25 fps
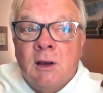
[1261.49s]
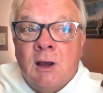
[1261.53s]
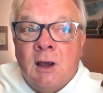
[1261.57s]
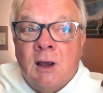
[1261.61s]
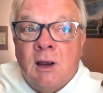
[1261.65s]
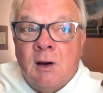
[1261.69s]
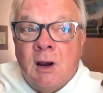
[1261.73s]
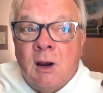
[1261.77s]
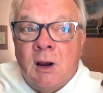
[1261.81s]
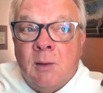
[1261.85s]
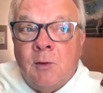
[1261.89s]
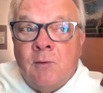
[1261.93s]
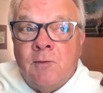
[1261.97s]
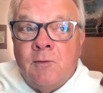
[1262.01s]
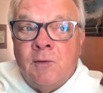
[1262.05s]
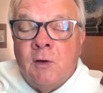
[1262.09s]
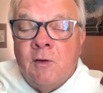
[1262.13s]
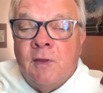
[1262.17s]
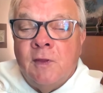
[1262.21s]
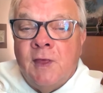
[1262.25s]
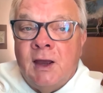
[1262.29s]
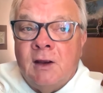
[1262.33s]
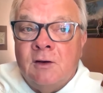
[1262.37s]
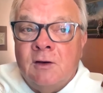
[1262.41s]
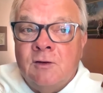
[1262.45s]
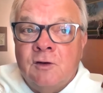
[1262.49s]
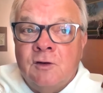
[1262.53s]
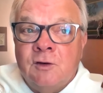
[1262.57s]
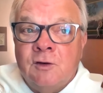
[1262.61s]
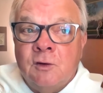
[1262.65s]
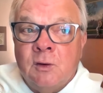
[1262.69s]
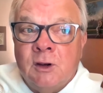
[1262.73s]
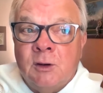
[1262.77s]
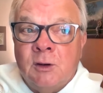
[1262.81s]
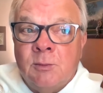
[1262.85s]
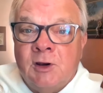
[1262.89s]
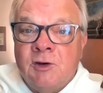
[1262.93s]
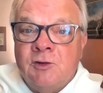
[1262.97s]
I prefer that to
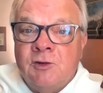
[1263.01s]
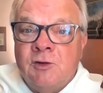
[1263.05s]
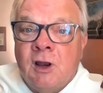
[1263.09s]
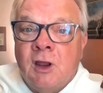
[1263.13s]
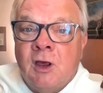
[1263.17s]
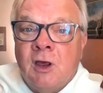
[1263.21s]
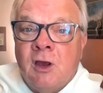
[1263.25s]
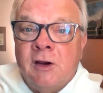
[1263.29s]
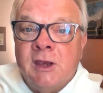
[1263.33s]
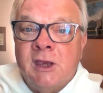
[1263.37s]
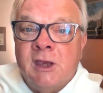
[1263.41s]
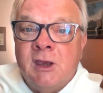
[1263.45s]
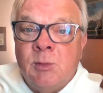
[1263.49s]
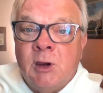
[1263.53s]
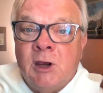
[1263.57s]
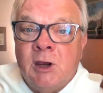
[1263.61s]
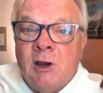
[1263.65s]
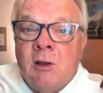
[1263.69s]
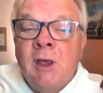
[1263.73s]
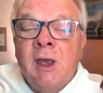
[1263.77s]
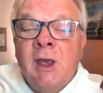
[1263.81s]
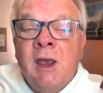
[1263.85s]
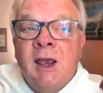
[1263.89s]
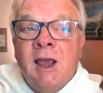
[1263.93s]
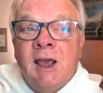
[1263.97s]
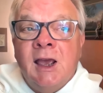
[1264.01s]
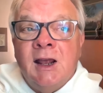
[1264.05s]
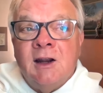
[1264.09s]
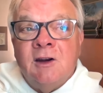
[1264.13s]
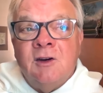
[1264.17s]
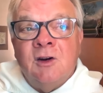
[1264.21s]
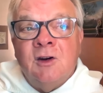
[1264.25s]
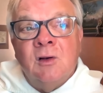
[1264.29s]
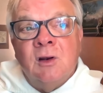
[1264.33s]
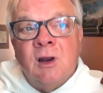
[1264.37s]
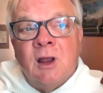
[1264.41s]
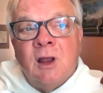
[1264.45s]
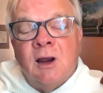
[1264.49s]
doing a bunch of long email. And I
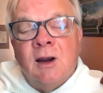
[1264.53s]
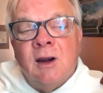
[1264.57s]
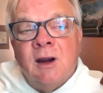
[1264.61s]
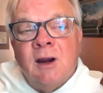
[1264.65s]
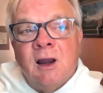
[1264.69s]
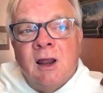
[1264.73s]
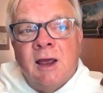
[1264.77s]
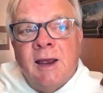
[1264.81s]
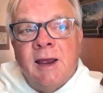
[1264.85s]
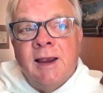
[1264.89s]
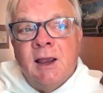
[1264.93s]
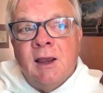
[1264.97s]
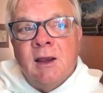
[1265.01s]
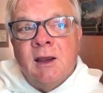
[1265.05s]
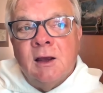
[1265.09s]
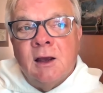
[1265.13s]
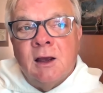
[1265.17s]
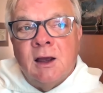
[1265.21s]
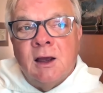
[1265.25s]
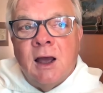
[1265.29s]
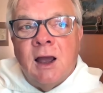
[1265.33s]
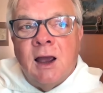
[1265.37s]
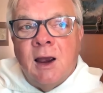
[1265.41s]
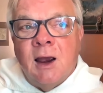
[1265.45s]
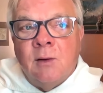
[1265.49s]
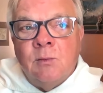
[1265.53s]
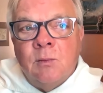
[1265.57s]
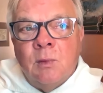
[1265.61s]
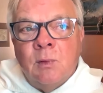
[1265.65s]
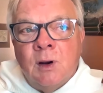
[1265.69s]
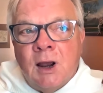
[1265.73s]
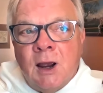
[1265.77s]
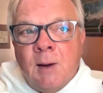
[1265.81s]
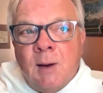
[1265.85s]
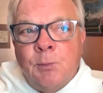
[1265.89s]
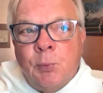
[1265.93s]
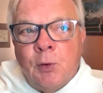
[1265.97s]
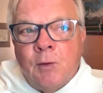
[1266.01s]
don't I
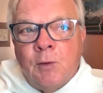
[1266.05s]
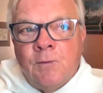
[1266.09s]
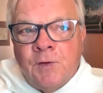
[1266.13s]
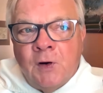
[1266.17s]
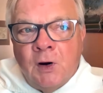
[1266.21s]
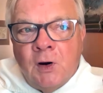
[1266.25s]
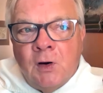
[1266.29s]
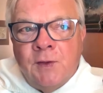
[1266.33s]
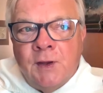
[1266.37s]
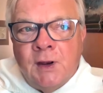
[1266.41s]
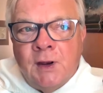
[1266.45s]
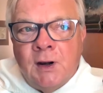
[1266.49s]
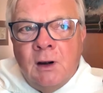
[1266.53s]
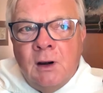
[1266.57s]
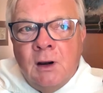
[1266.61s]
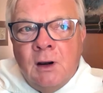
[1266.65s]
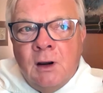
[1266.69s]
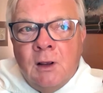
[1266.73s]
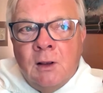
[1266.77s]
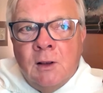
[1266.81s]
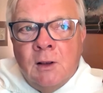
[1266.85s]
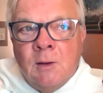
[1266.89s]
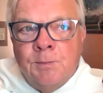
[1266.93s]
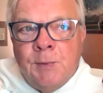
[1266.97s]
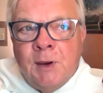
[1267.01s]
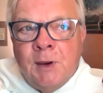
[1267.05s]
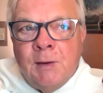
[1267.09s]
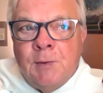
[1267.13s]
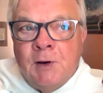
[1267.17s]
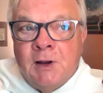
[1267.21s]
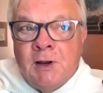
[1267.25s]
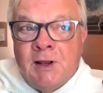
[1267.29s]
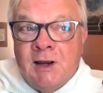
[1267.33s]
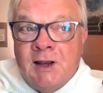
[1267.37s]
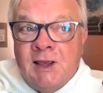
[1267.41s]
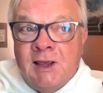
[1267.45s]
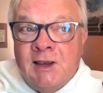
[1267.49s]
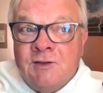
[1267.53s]
prefer that
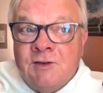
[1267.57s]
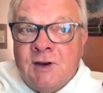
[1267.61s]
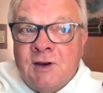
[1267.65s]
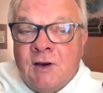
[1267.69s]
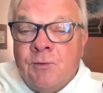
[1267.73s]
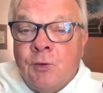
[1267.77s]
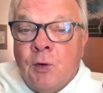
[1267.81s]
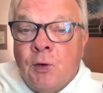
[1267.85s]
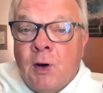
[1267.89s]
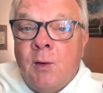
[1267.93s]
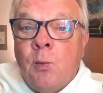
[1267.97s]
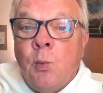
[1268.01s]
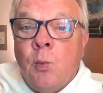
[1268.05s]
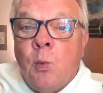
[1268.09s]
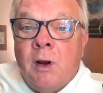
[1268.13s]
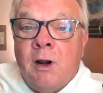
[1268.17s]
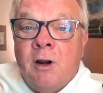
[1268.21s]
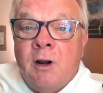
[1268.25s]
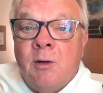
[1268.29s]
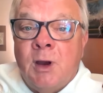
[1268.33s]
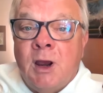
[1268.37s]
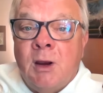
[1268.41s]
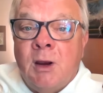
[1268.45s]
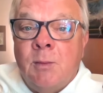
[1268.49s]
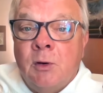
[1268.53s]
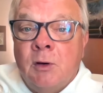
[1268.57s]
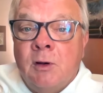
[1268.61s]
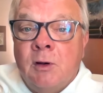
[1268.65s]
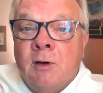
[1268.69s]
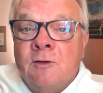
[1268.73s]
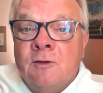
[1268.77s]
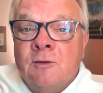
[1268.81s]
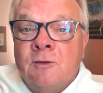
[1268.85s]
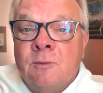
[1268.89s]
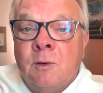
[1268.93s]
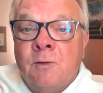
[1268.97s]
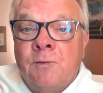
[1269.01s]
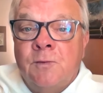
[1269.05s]
people at least have read one of my
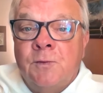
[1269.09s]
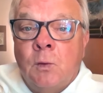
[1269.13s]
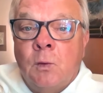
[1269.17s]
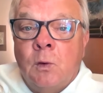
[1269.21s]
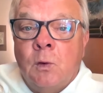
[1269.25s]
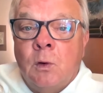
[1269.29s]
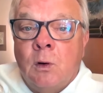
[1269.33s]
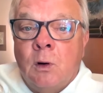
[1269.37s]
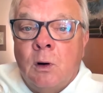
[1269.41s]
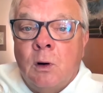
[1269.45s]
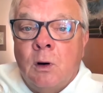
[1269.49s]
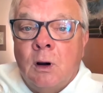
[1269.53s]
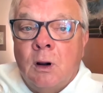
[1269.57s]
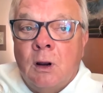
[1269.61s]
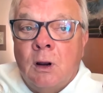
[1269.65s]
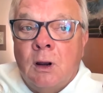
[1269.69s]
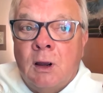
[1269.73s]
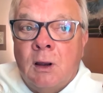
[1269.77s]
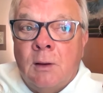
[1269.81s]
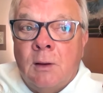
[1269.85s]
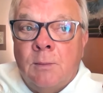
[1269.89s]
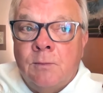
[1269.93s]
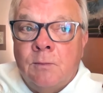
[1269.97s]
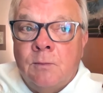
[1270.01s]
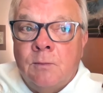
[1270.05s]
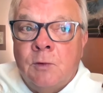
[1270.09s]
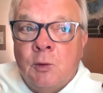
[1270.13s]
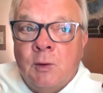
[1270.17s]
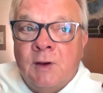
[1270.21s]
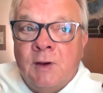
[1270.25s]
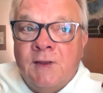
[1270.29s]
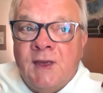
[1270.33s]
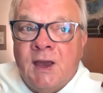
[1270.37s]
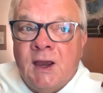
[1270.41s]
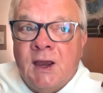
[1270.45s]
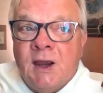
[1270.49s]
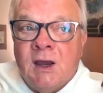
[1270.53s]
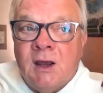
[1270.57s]
books before
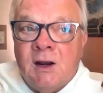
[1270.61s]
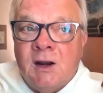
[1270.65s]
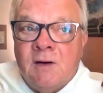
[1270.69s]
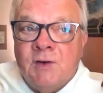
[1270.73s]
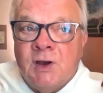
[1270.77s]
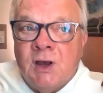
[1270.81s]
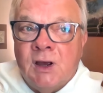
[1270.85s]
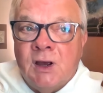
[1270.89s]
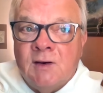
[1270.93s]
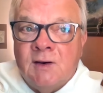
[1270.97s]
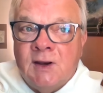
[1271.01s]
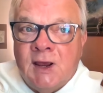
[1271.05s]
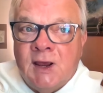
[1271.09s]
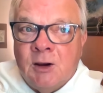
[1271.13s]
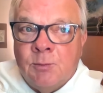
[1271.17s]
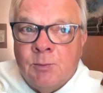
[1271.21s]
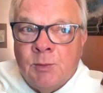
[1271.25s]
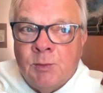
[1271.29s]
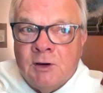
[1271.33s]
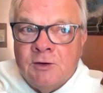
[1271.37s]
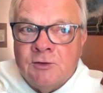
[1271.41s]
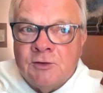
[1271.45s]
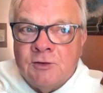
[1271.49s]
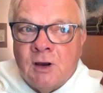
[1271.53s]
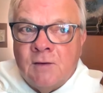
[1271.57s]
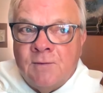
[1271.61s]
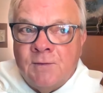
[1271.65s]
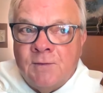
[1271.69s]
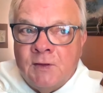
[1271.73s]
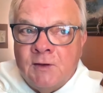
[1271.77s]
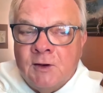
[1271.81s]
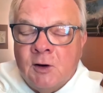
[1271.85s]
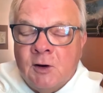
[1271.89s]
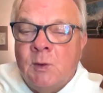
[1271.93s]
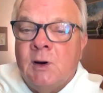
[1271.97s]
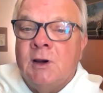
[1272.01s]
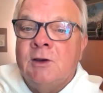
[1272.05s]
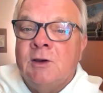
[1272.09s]
doing that kind of contact, because often
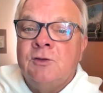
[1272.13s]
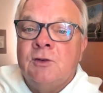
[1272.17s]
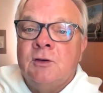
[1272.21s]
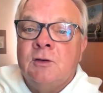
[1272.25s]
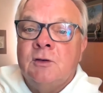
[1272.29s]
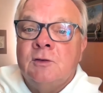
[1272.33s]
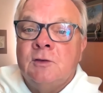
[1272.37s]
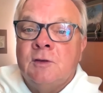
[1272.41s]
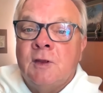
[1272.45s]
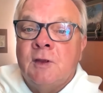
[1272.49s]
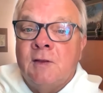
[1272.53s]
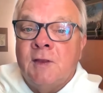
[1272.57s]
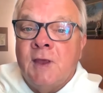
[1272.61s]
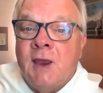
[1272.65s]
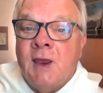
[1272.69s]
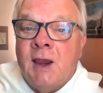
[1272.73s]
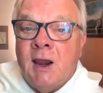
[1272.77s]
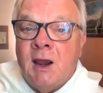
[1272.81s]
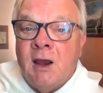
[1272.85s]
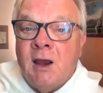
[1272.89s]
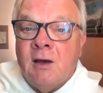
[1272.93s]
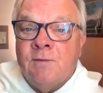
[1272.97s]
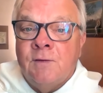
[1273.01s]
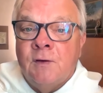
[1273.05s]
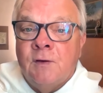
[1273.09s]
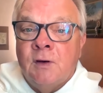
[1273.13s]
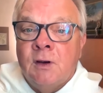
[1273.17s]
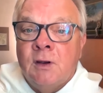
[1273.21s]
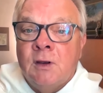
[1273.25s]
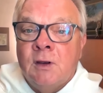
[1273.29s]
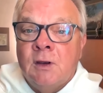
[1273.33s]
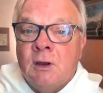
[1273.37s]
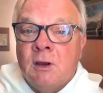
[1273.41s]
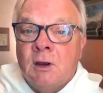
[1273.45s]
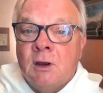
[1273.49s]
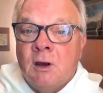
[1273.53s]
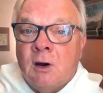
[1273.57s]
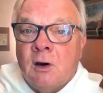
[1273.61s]
the questions that they have
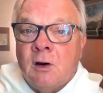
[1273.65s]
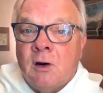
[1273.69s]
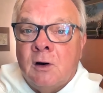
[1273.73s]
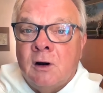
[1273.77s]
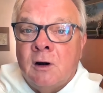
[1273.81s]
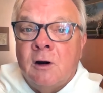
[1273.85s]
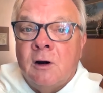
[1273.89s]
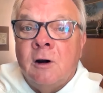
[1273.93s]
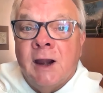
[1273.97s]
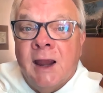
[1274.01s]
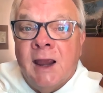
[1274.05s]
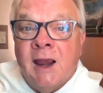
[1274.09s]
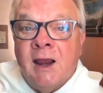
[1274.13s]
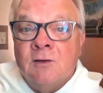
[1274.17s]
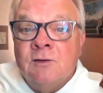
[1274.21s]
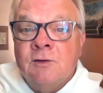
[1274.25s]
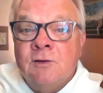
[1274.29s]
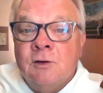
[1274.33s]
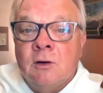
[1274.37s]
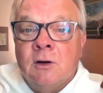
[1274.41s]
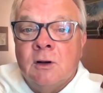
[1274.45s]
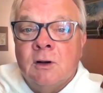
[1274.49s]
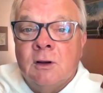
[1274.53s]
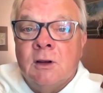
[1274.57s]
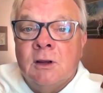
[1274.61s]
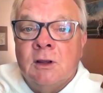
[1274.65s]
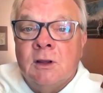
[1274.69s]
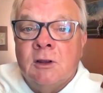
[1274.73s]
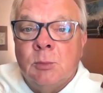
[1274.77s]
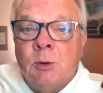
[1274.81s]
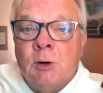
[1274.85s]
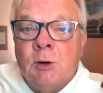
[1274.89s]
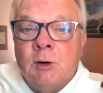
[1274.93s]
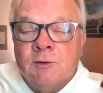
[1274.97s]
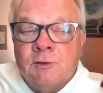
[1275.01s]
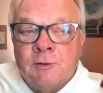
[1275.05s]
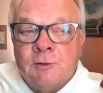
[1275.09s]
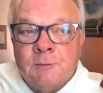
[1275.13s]
are answered in the
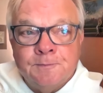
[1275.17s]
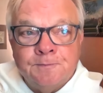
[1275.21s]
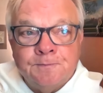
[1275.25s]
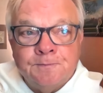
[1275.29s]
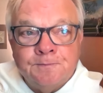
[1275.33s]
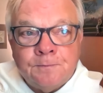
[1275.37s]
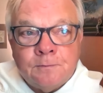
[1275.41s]
books.